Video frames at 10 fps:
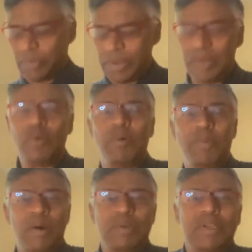we know
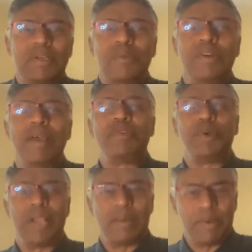about and don't have
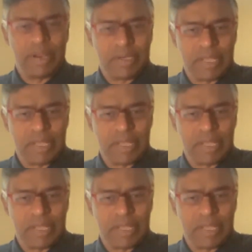to elaborate,